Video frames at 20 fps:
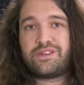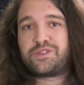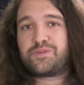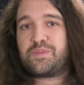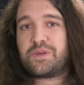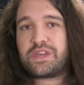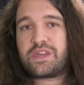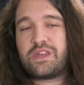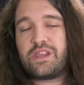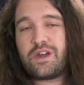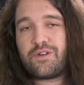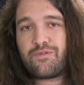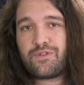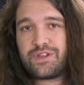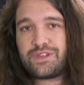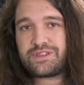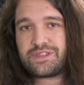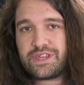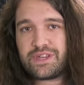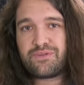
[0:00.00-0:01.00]
And speaking of,
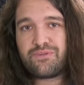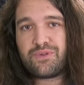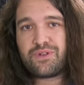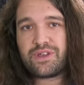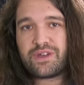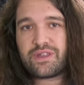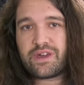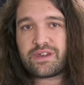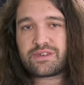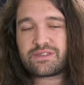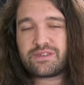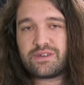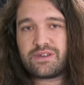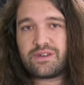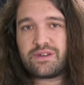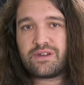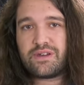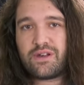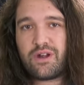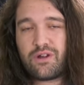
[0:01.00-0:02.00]
we did really like
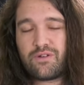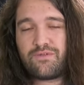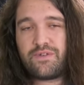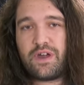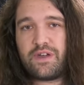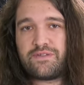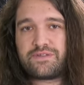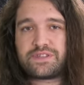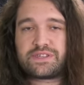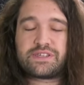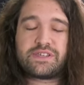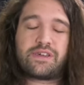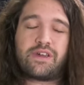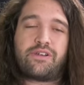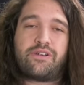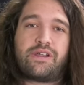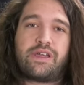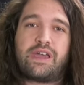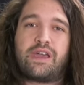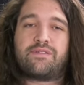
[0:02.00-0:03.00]
the R5
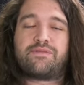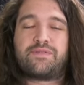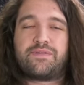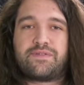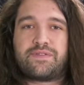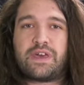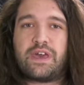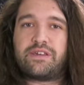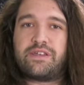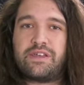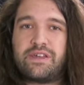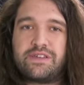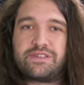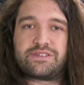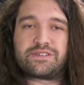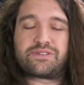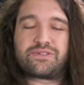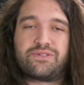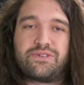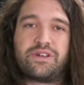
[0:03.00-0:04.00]
1600AF, if that
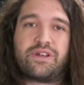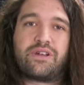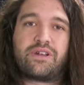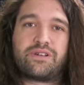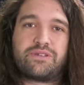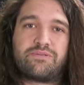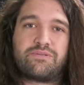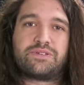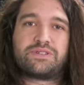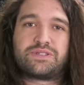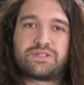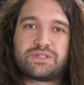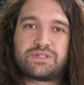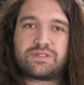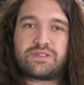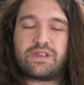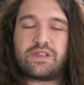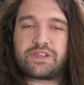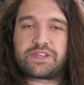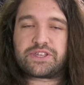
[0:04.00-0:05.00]
isn't clear. It
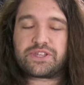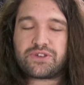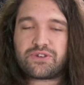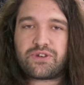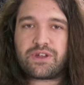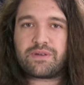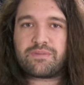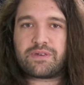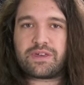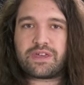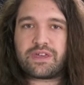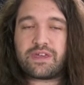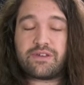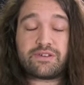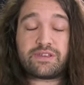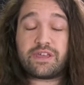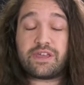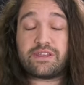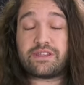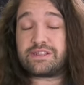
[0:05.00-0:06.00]
was an extremely,
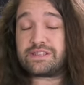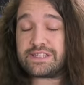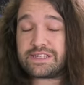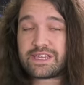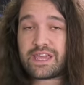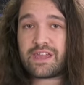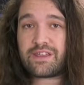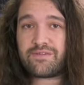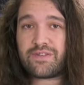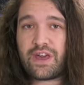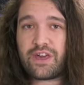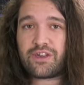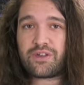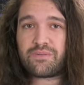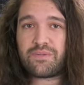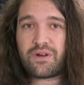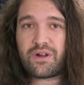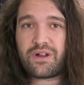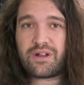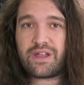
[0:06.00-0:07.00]
an insane
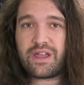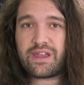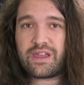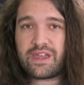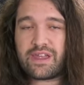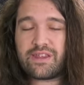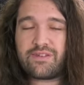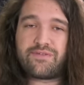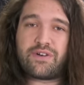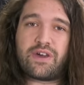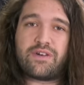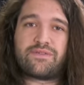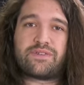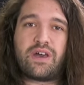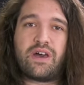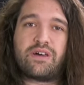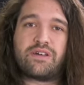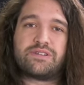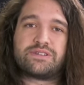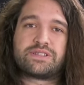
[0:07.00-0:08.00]
value part at
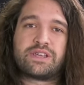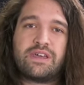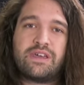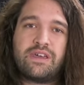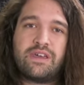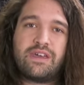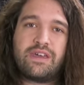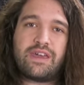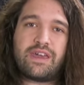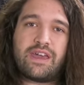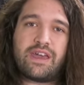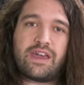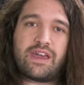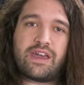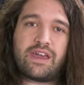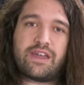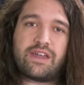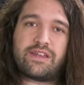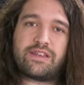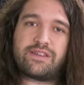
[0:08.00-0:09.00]
$85.
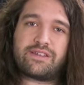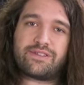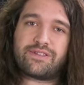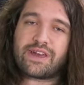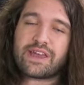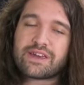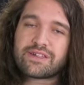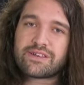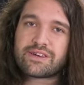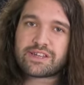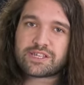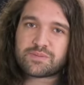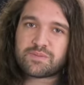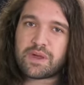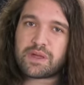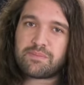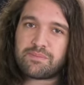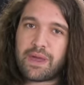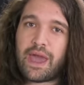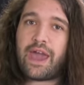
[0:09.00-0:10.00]
And lately it's
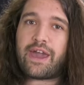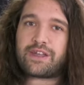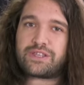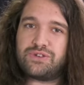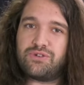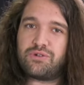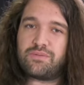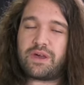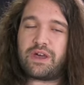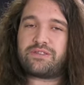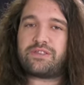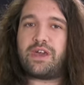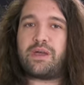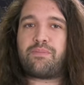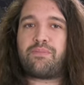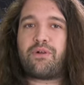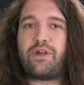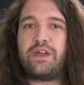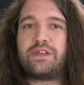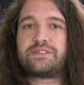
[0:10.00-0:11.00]
been back to about
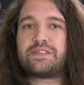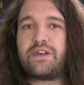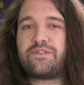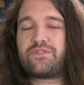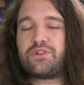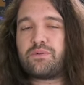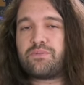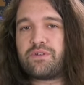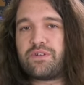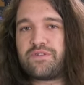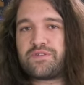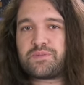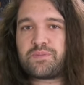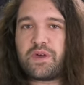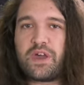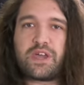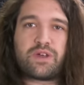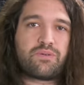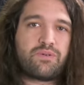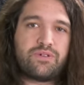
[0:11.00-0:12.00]
that price after a brief
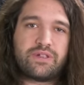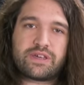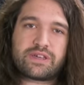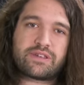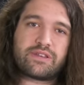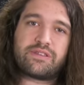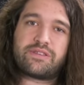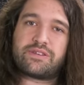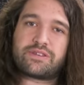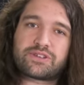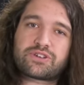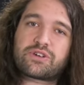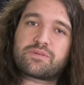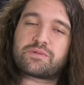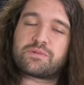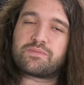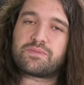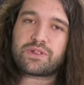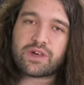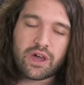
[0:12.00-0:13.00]
spike. We'll link it in the
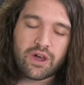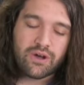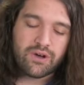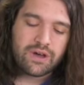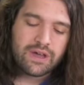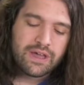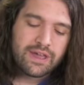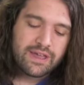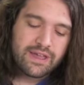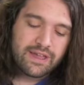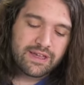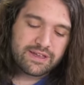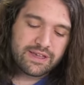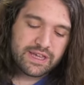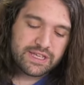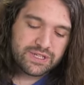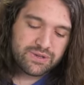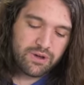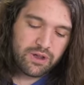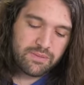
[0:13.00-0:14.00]
description below in
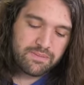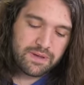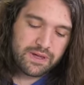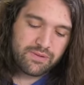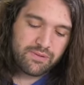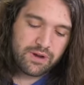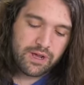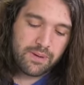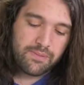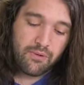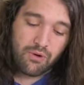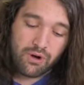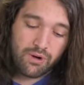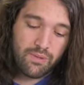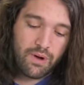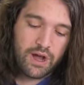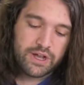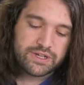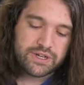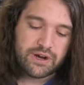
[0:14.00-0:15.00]
case you want to pick one up or
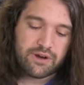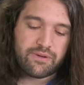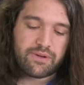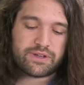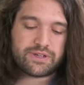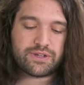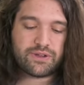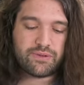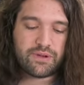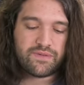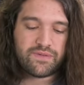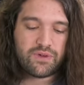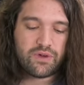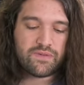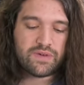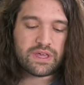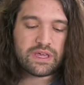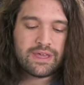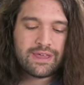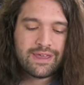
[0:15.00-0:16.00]
watch our original review
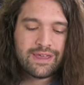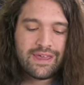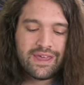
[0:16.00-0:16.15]
of it.